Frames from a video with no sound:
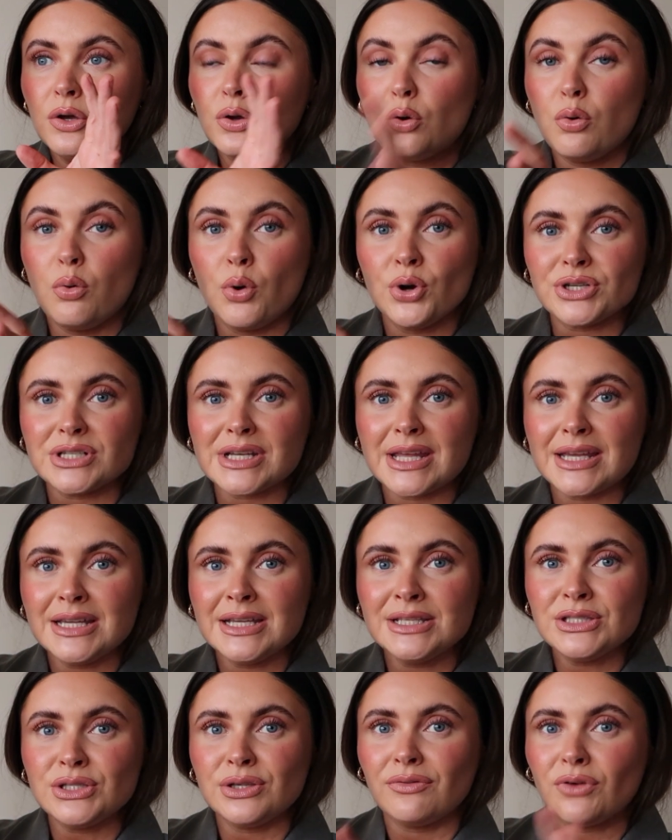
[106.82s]

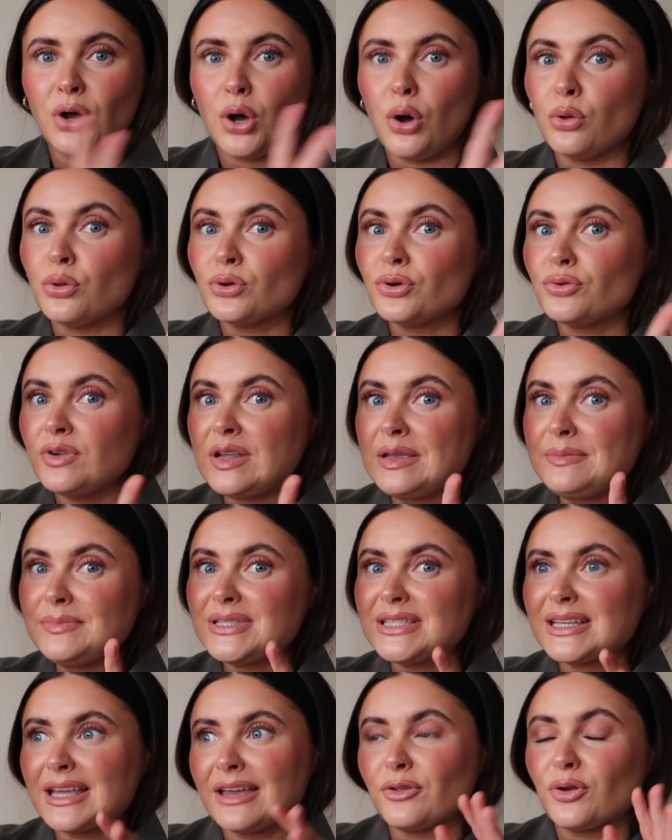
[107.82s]
coordinated, so you've got all the creams
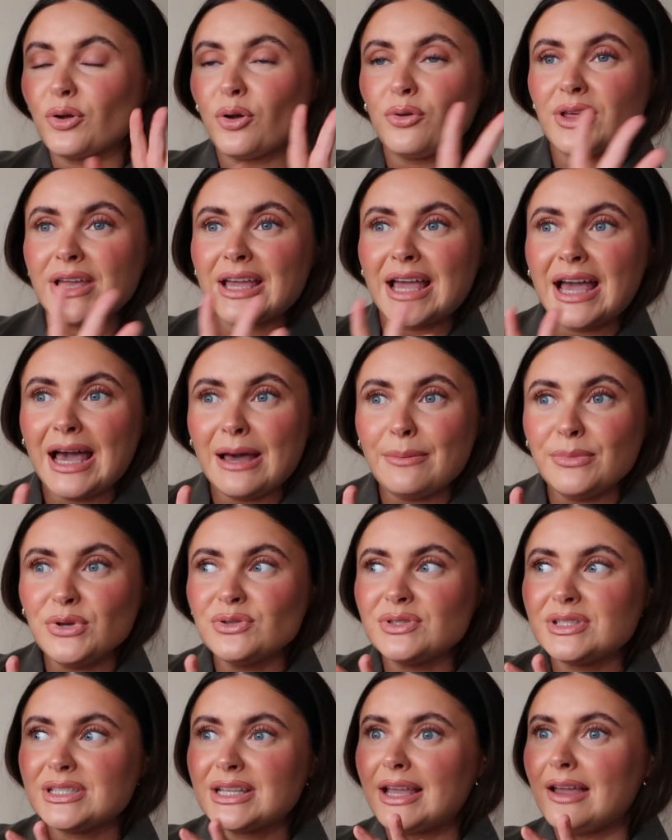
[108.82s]
together, all the
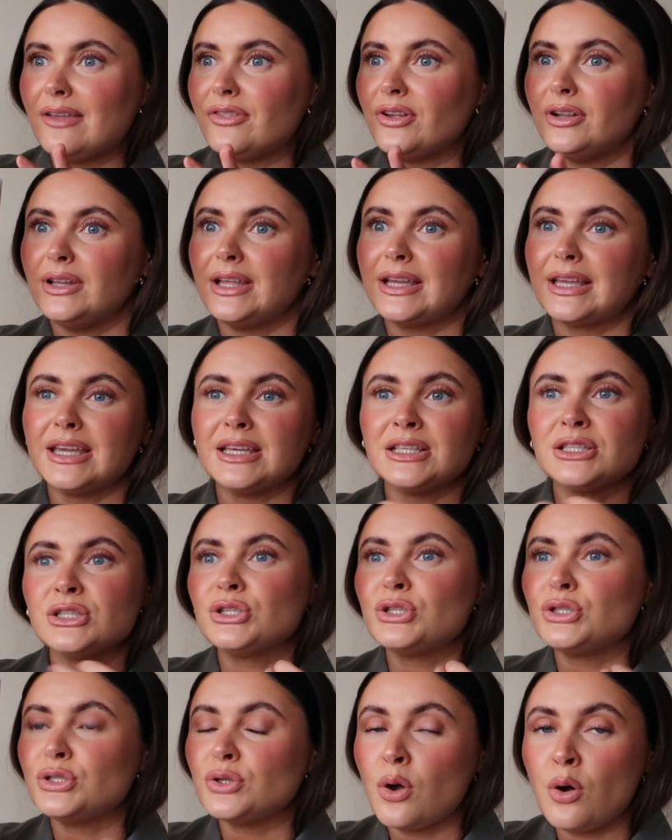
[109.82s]
camels together. Like, it's
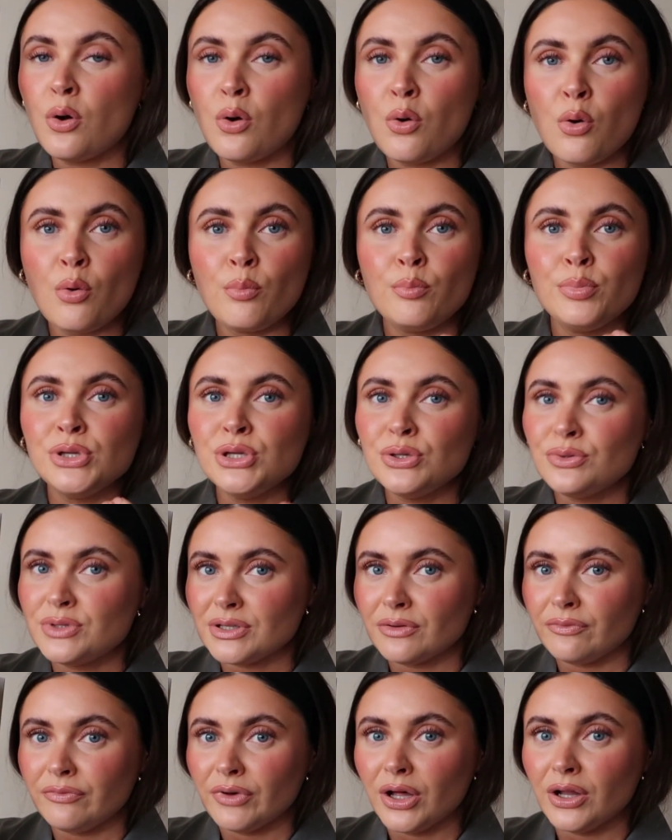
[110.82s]
so
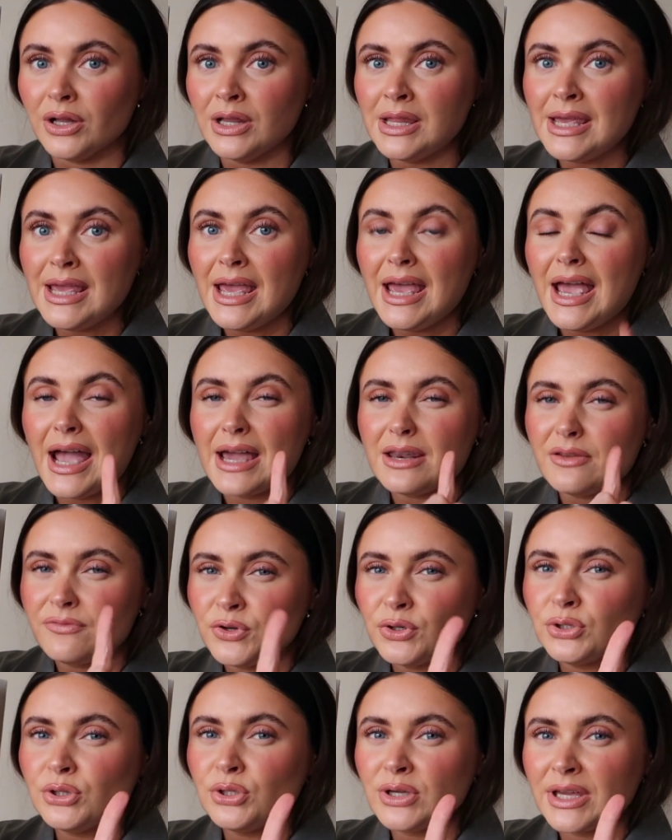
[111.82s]
beautiful. And if
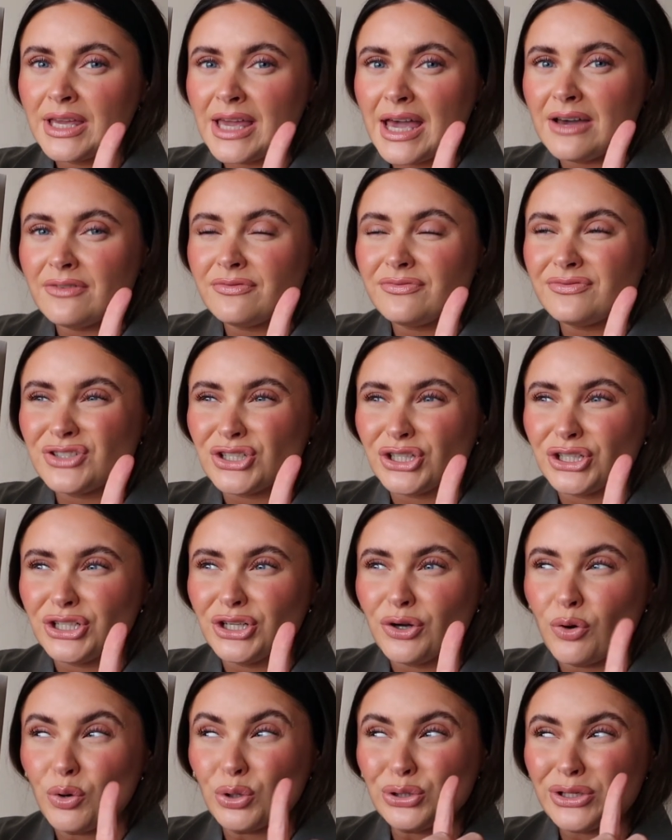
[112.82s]
you're looking
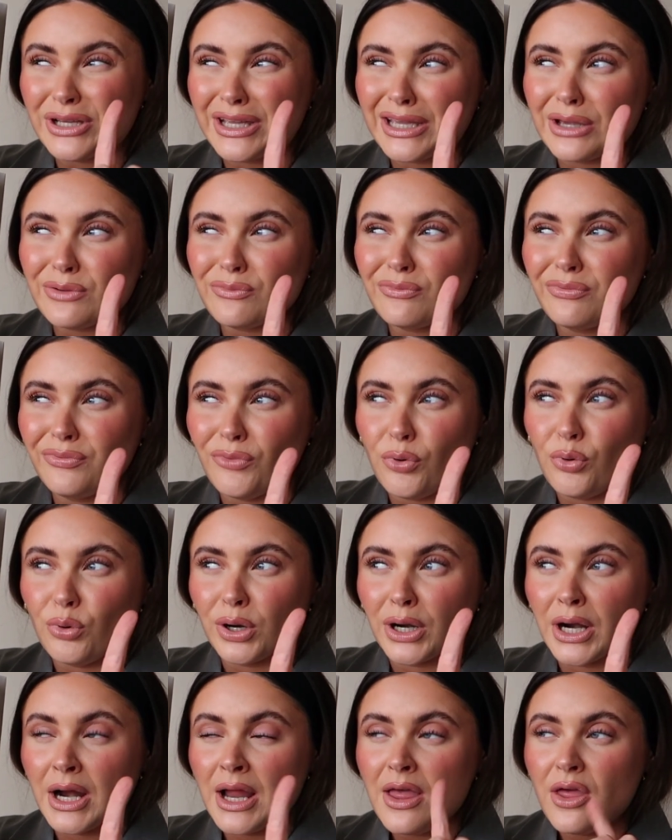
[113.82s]
after or looking out
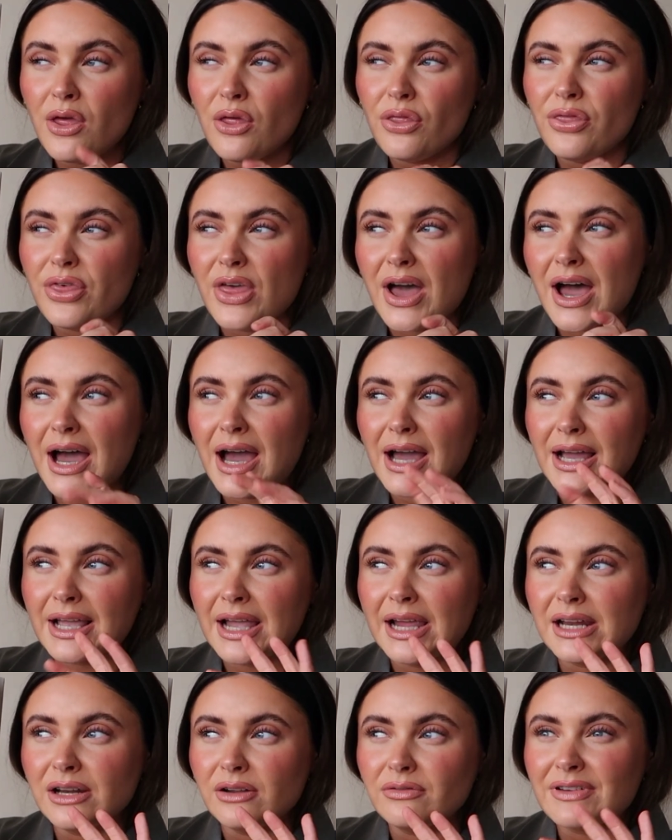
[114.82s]
for that
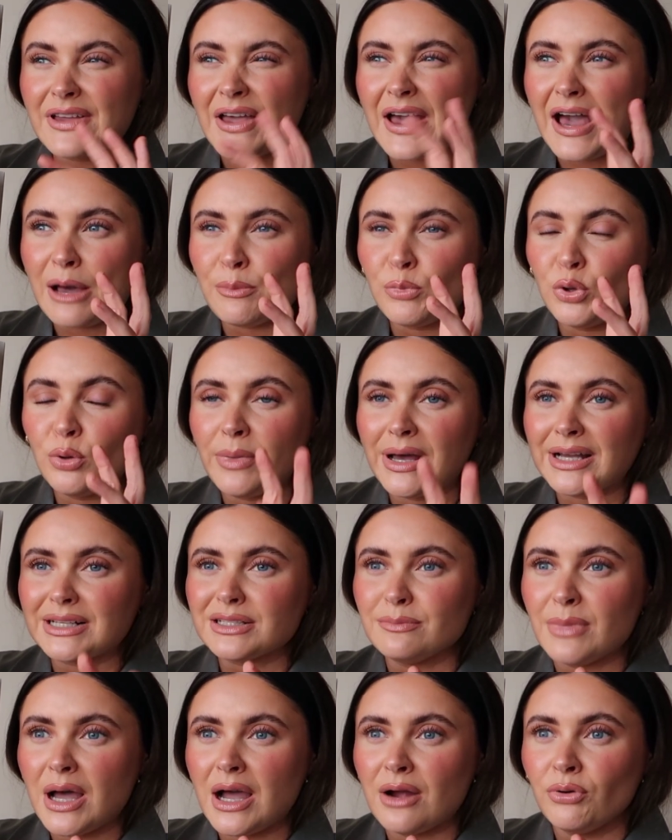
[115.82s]
kind of camel
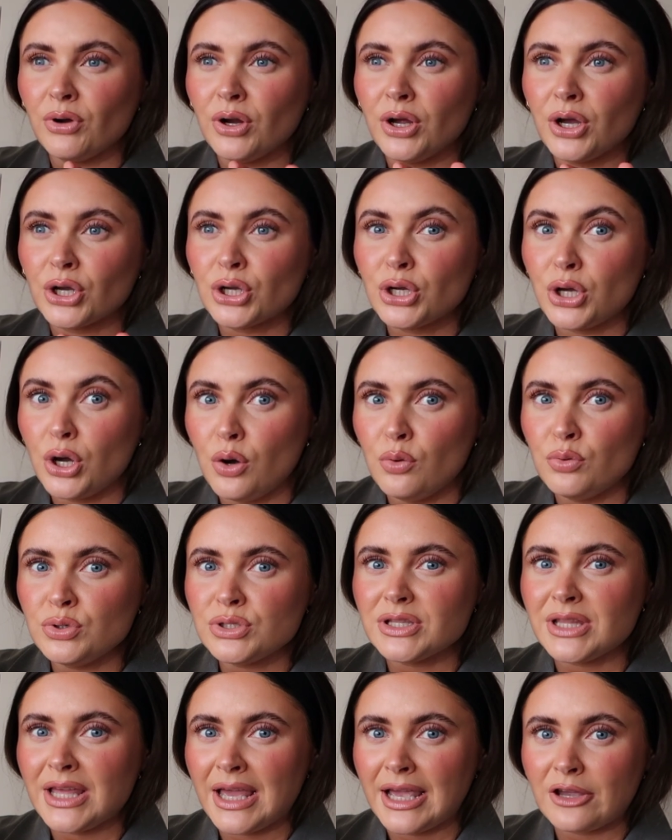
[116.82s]
Max Mara
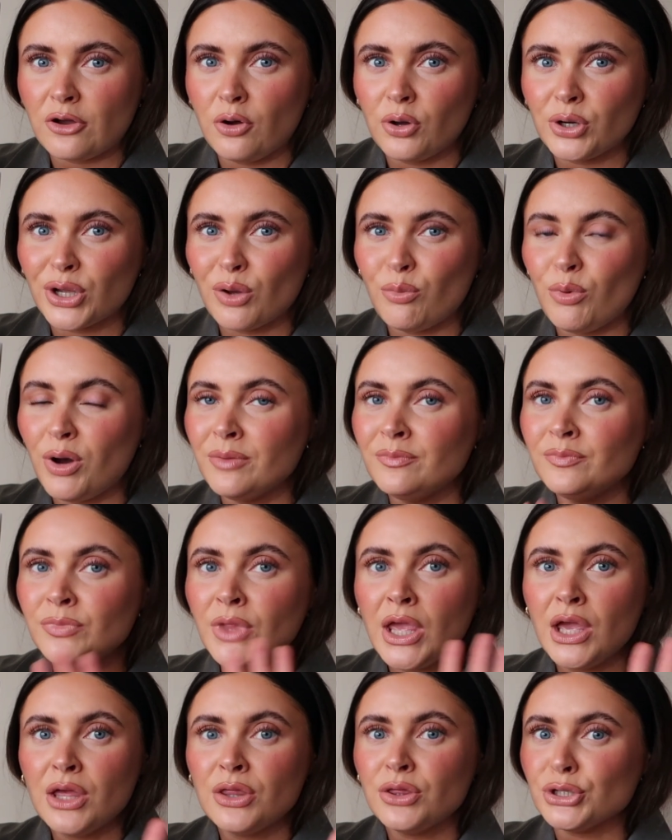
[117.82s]
coat, the iconic one,
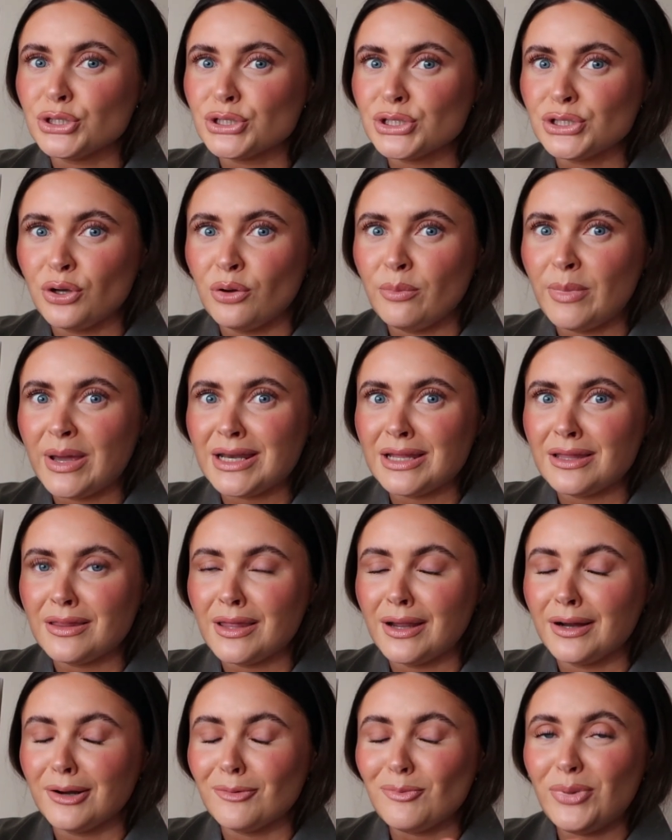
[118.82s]
there's so many
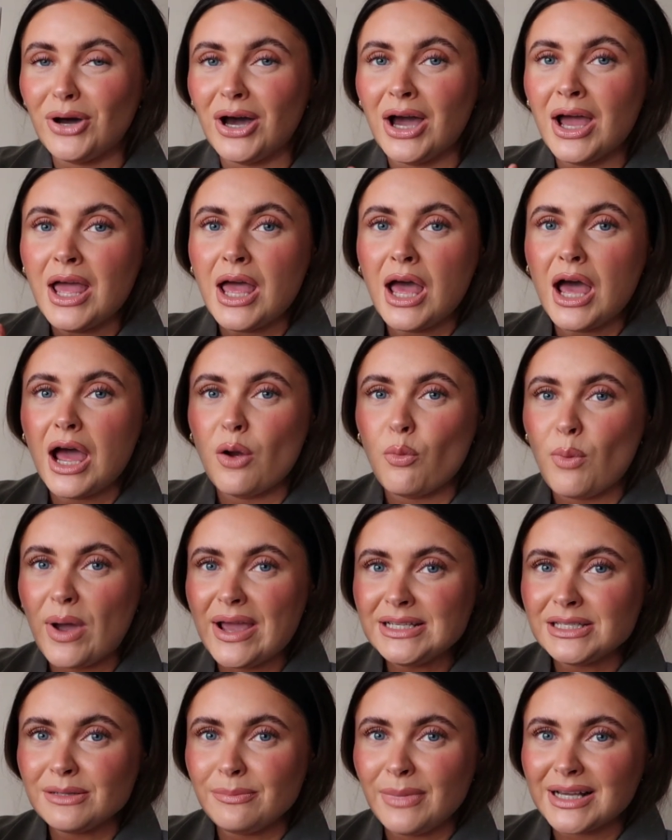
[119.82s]
there. But I
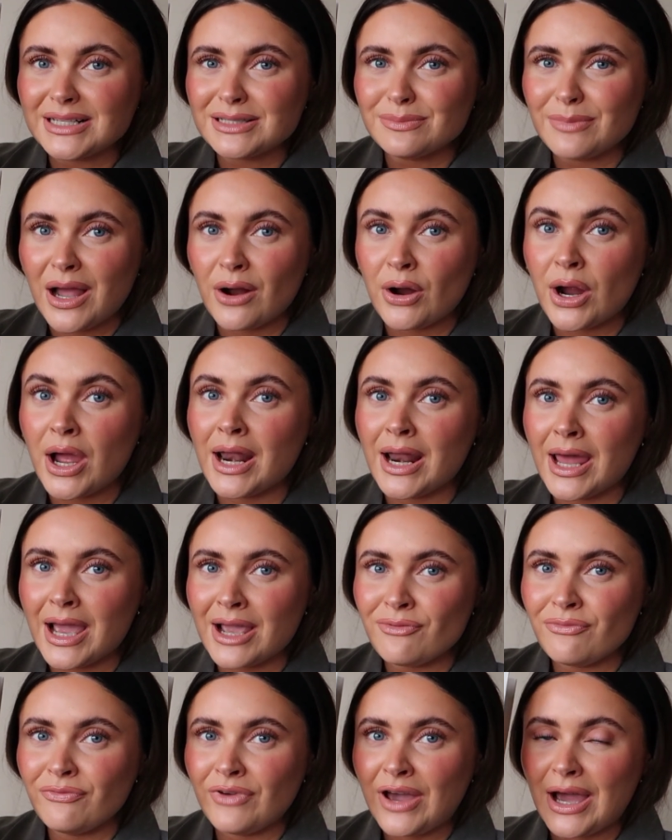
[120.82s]
went into Max Mara and
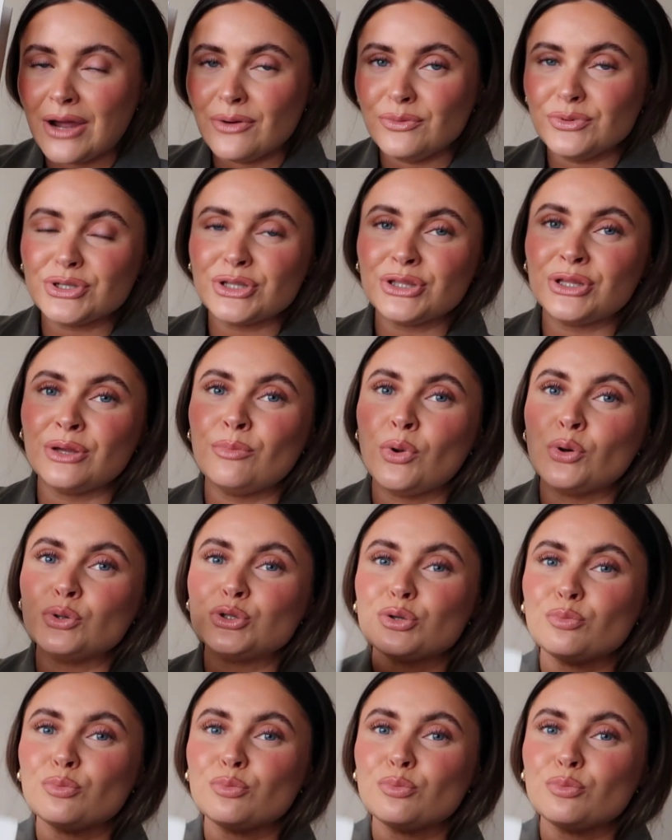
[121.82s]
I found the most